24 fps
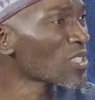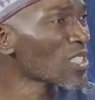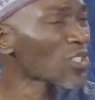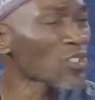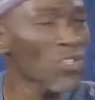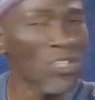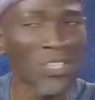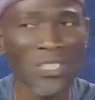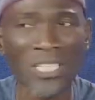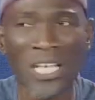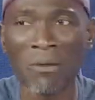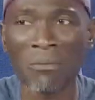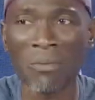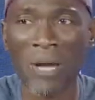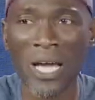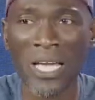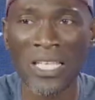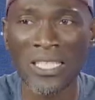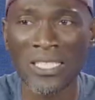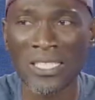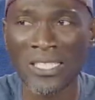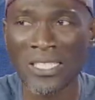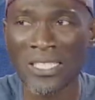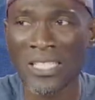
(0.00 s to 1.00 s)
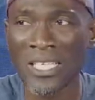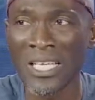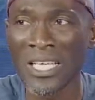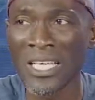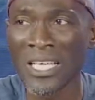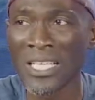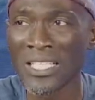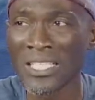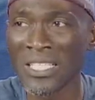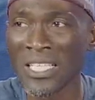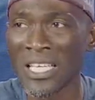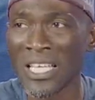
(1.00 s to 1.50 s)
this undermines
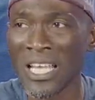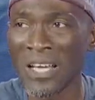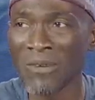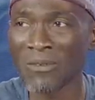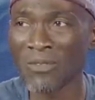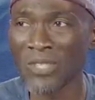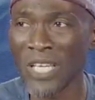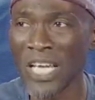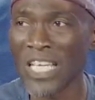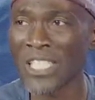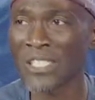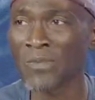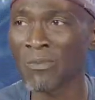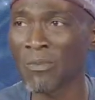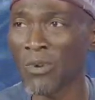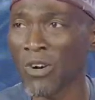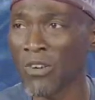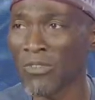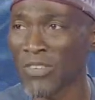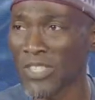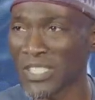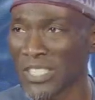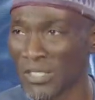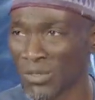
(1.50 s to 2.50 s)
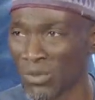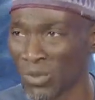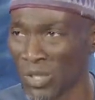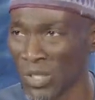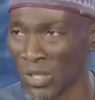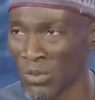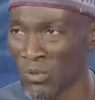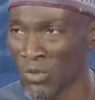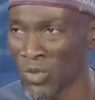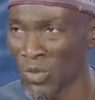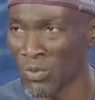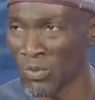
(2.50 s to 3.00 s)
the level. Yes, poverty
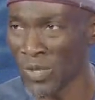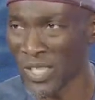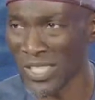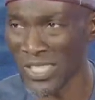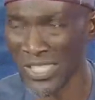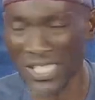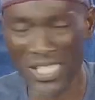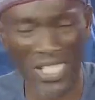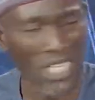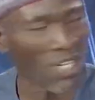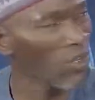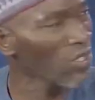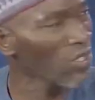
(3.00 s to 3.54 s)
we may say,